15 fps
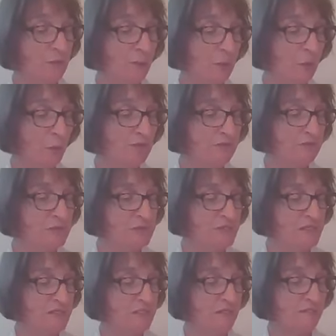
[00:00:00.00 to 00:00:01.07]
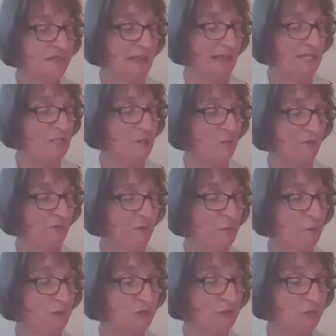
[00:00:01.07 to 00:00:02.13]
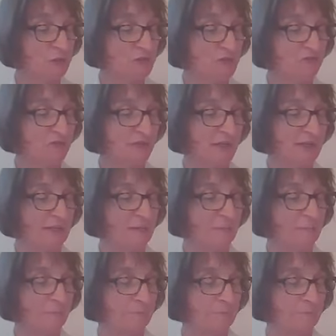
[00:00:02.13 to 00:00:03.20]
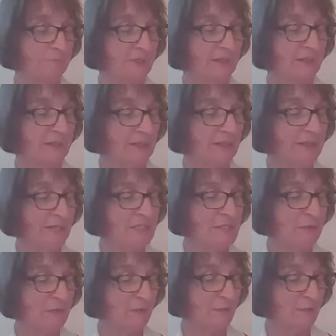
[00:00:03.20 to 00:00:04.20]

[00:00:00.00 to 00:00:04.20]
You're looking for Jesus of Nazareth, who was crucified. He has